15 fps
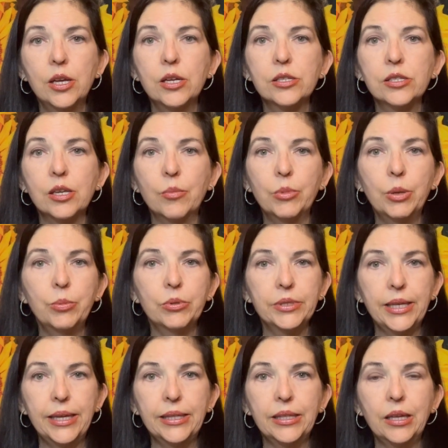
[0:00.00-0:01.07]
Some people
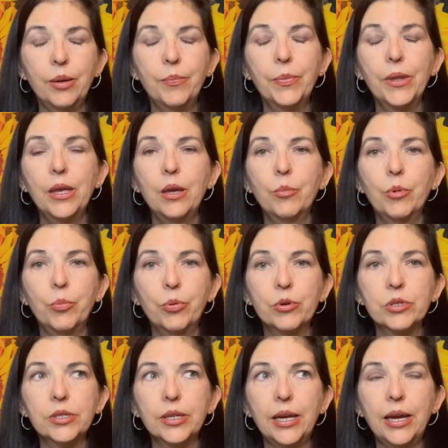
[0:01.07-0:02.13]
take them, but
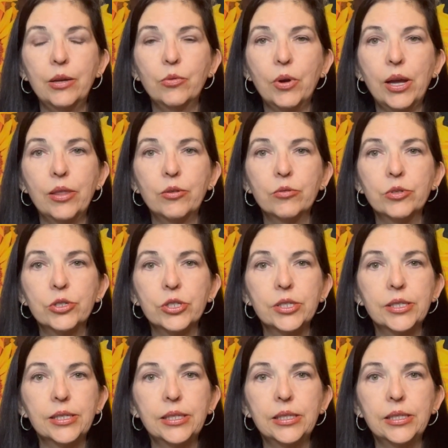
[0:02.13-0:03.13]
personally, I'd rather just